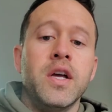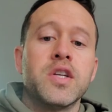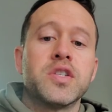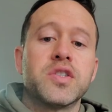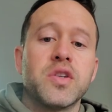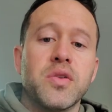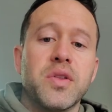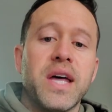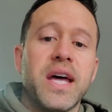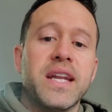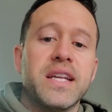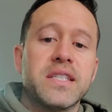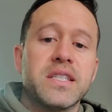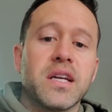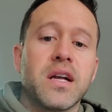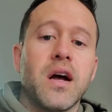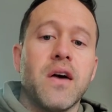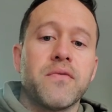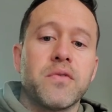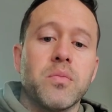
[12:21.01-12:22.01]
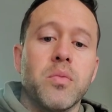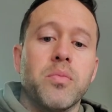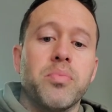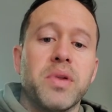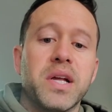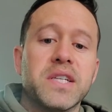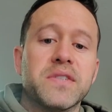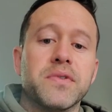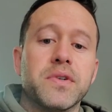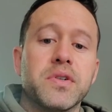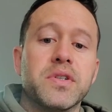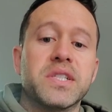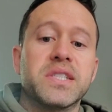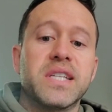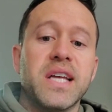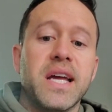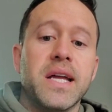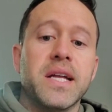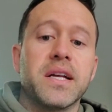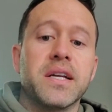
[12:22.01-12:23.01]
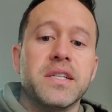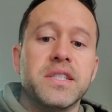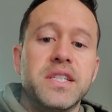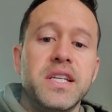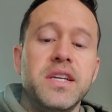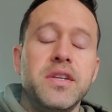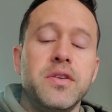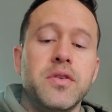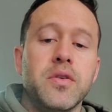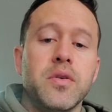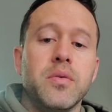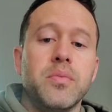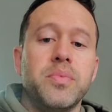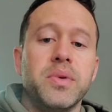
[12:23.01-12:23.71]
so that it's a comfortable place for you to stay and continue.